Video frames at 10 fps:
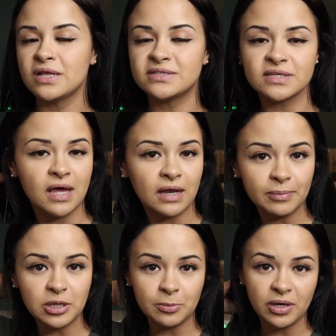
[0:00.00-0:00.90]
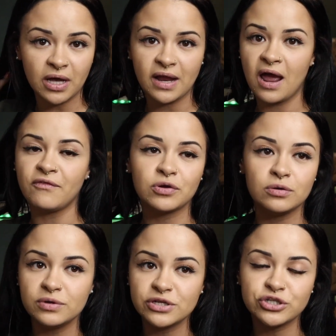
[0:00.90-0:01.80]
It's going to end up in a bun. I have to go
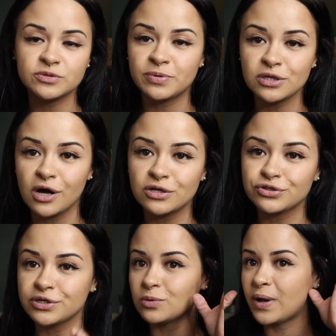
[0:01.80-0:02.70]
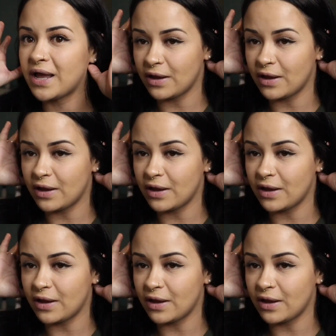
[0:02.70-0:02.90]
do dishes, put laundry away.